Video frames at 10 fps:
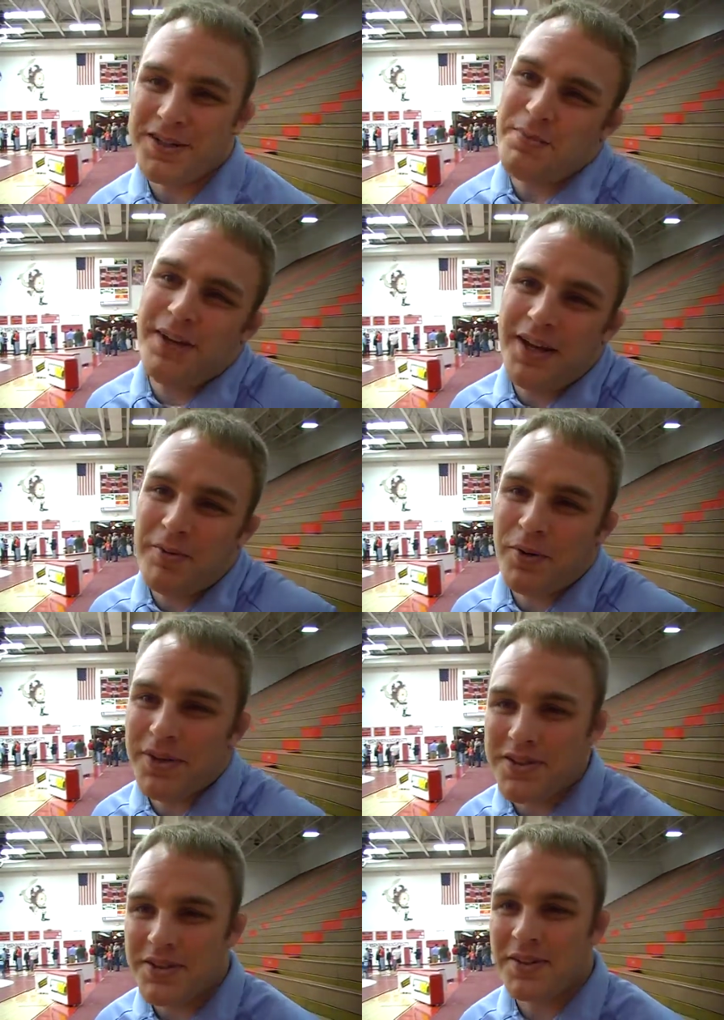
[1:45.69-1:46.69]
He's a PA
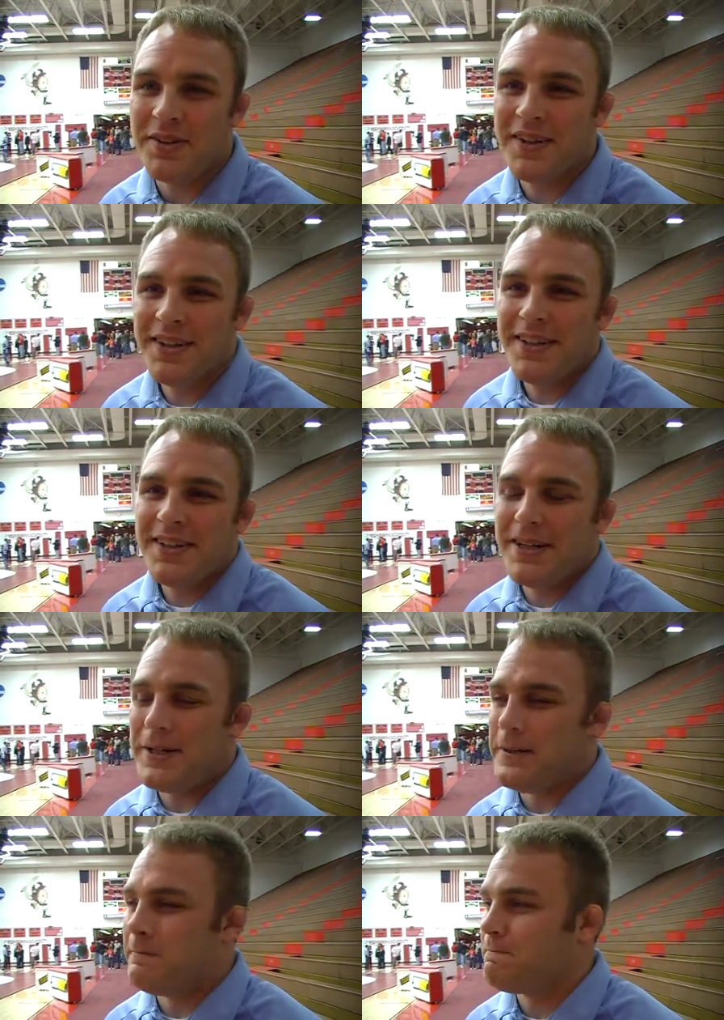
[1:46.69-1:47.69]
boy, so
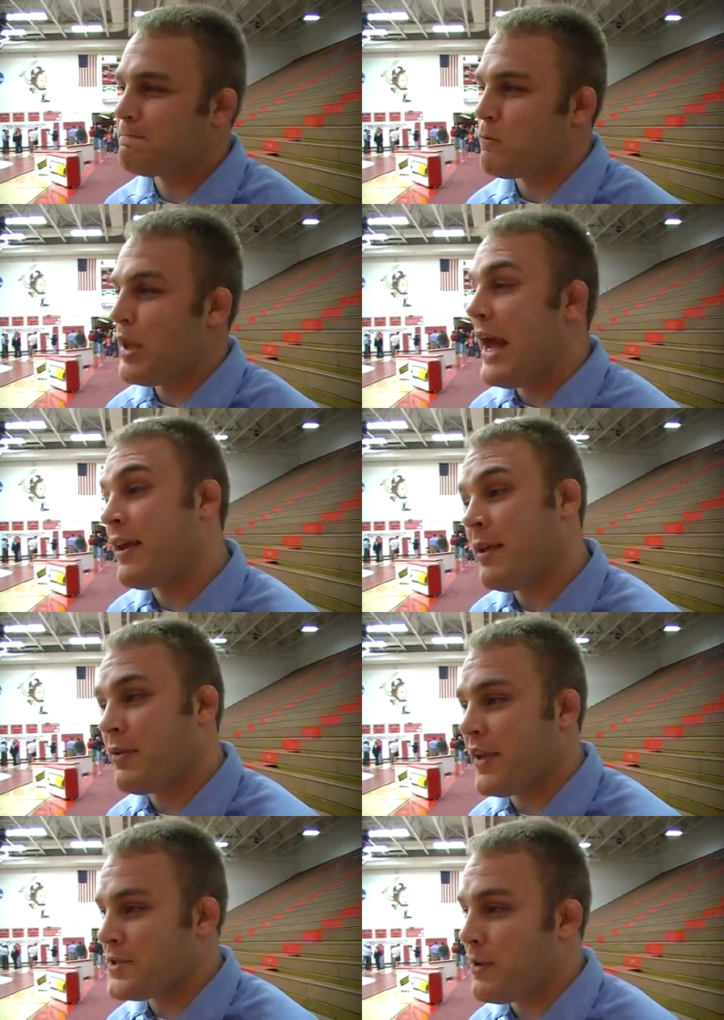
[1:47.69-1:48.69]
um, yeah, he hit
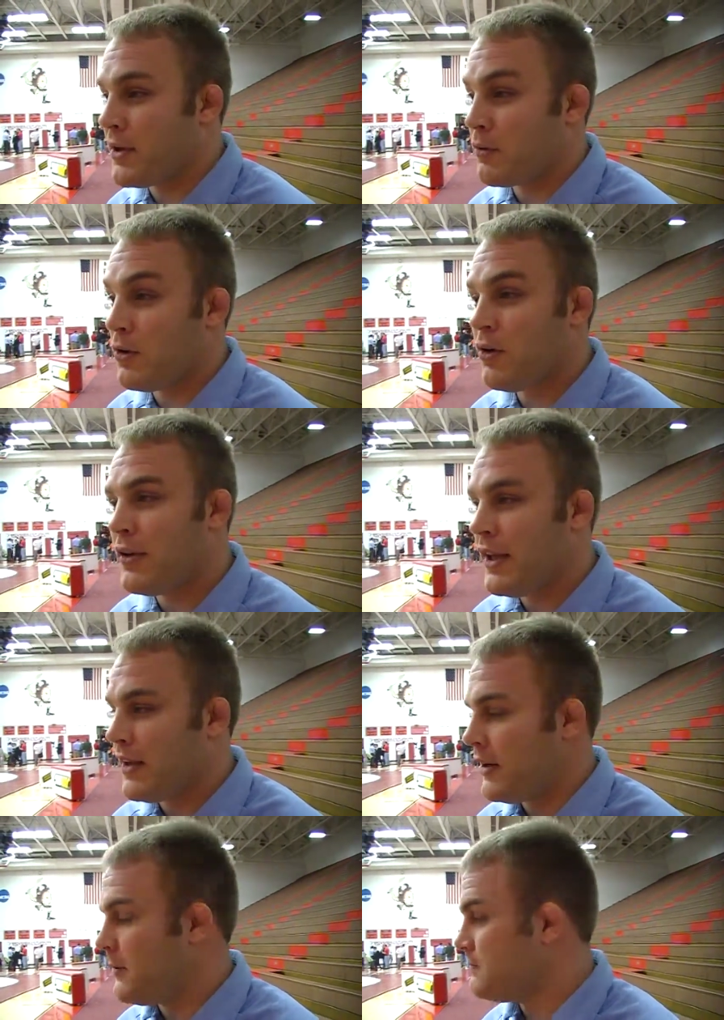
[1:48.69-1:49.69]
him a nice buck and roll, and
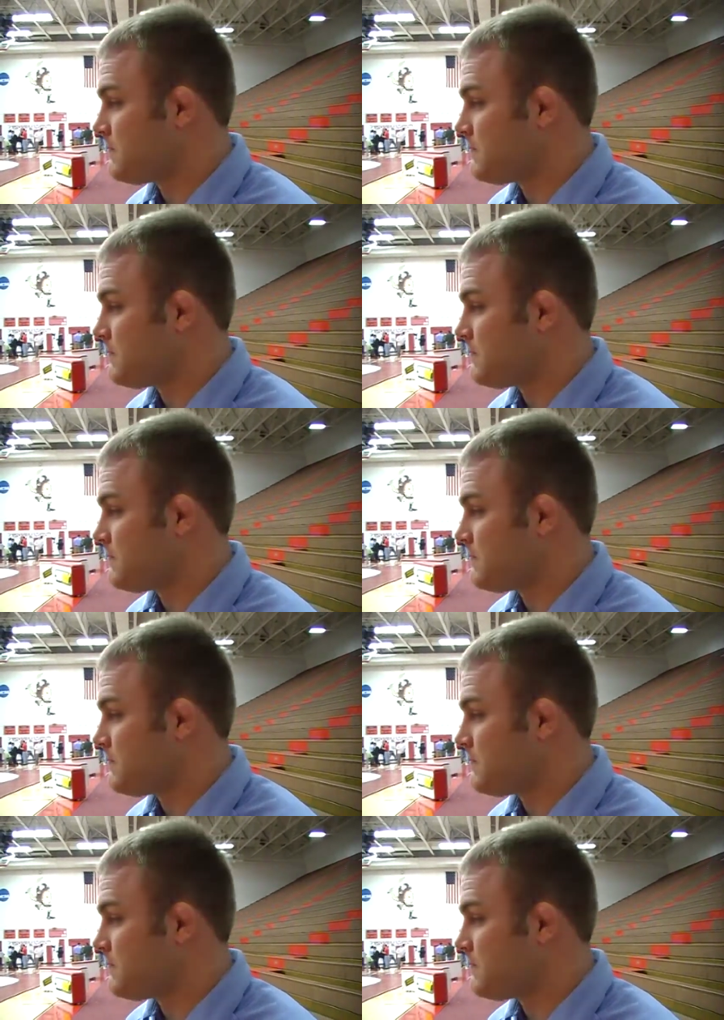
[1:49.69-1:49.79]
then um,